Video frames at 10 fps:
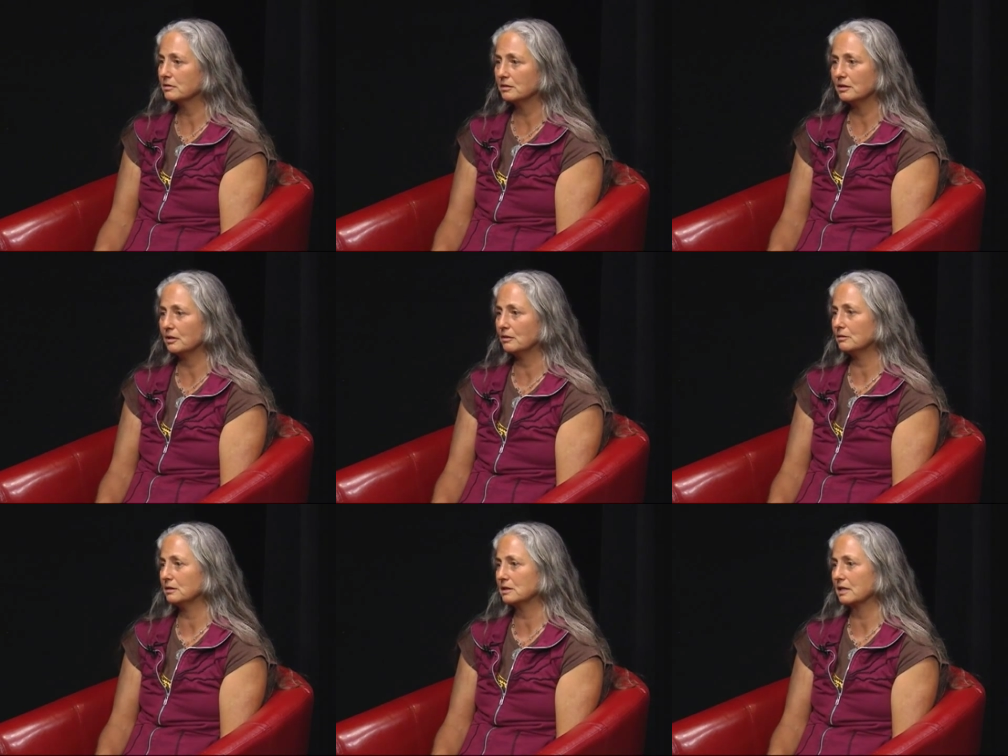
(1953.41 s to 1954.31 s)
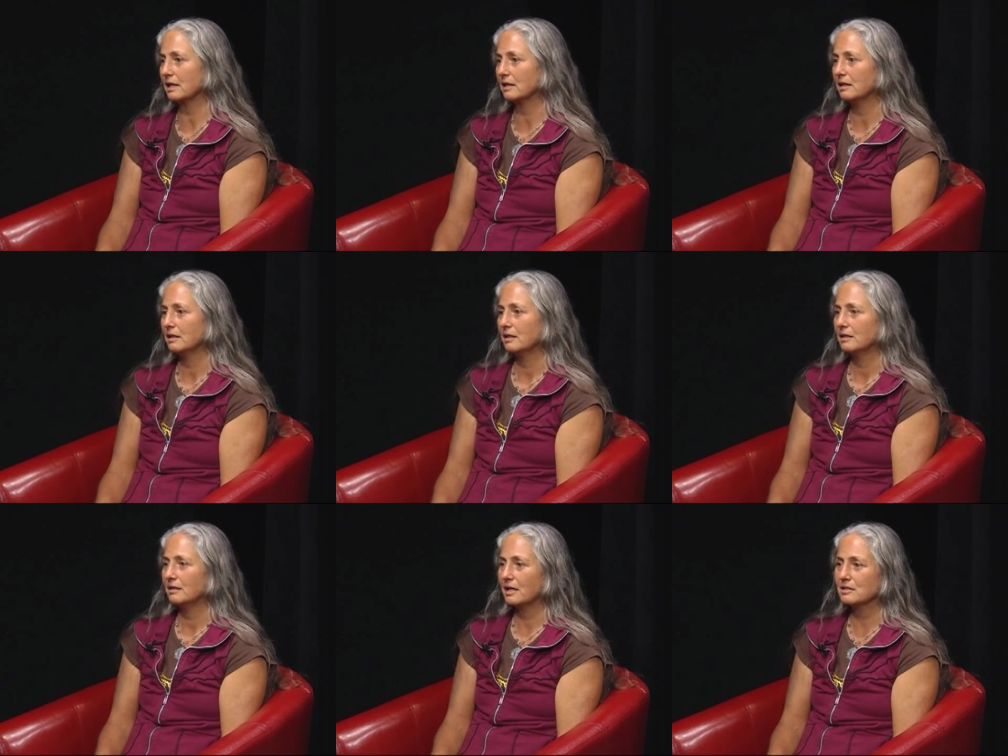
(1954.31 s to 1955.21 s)
You know, it's like
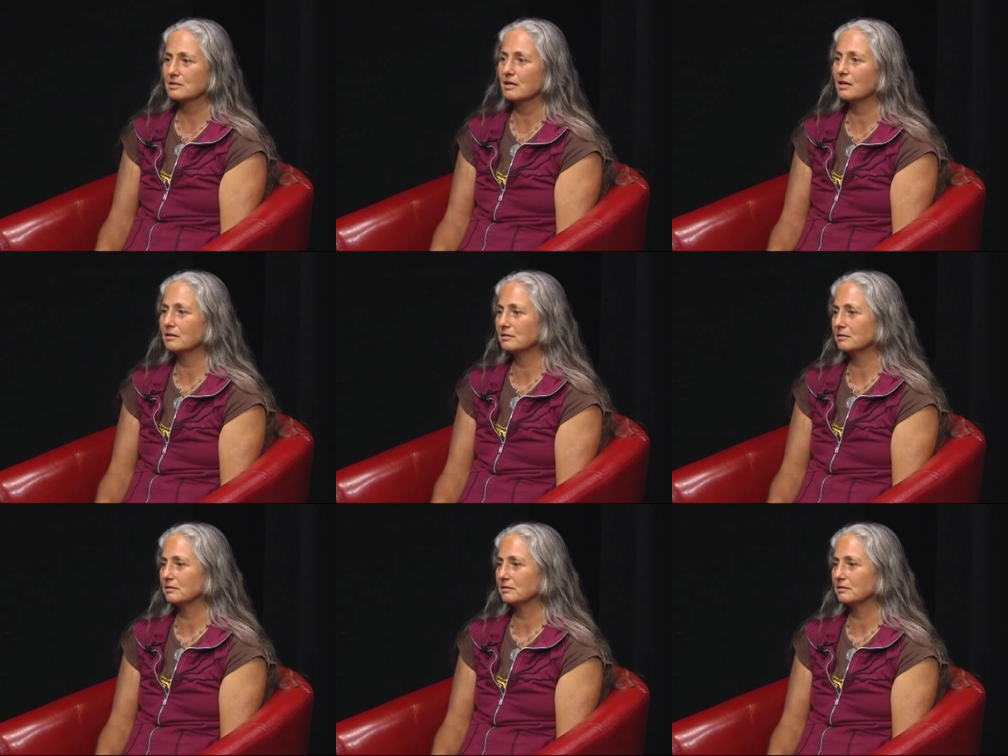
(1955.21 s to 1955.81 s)
that's not